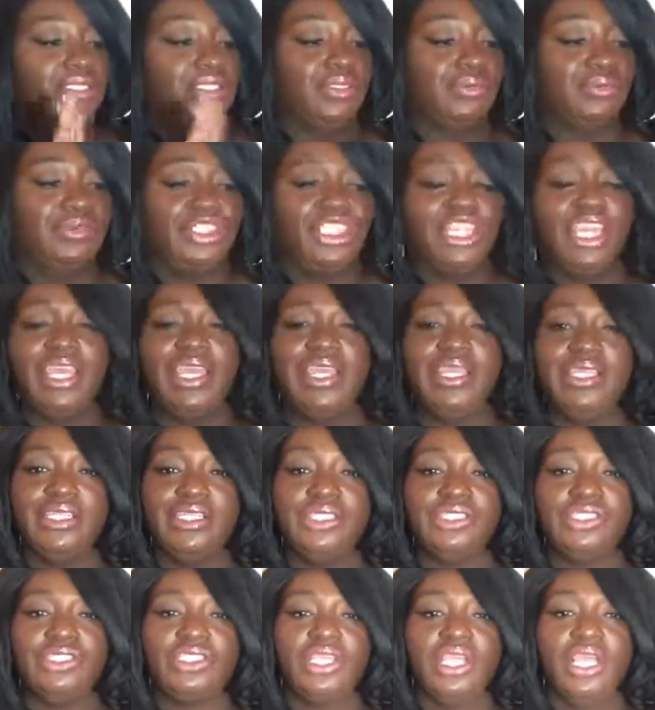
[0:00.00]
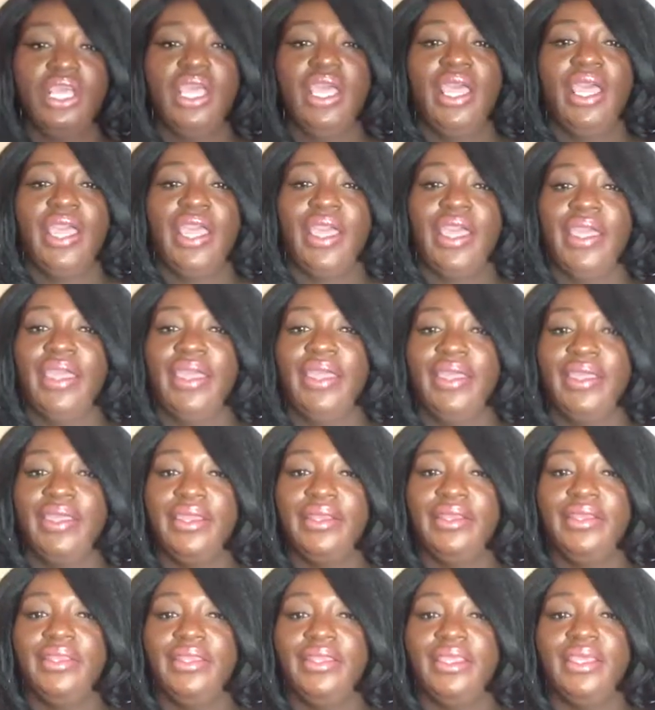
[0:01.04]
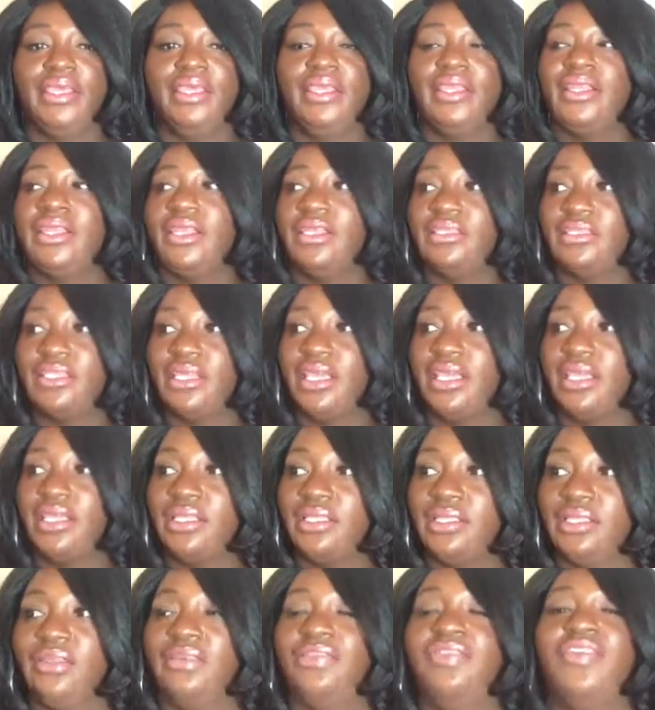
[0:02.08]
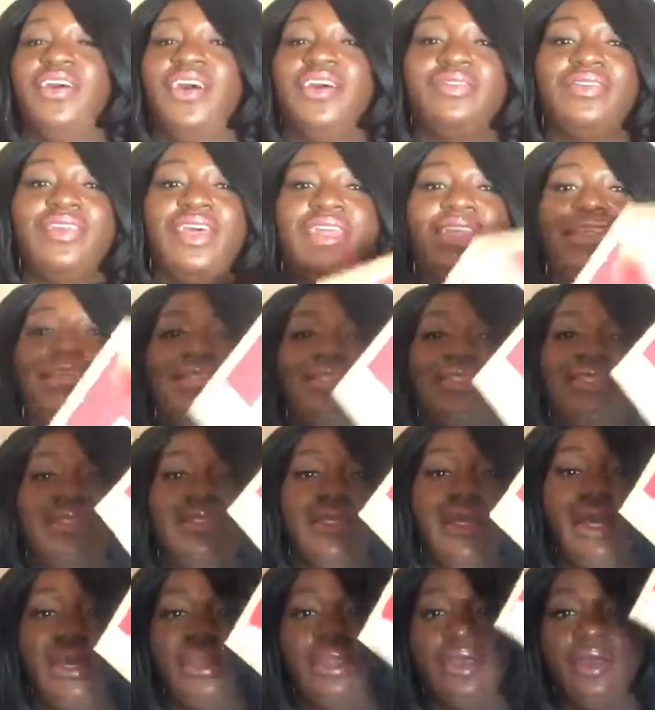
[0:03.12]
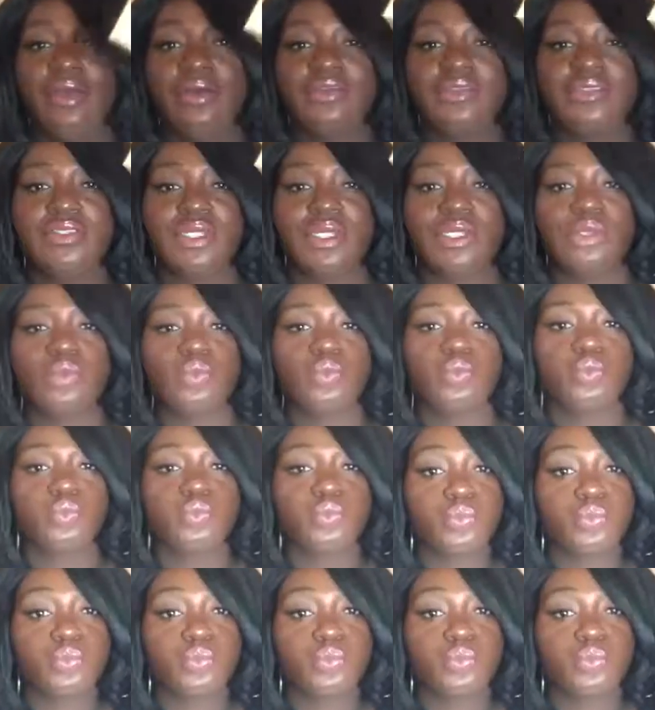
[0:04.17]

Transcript: and some change. And then they take the $5 discount off, so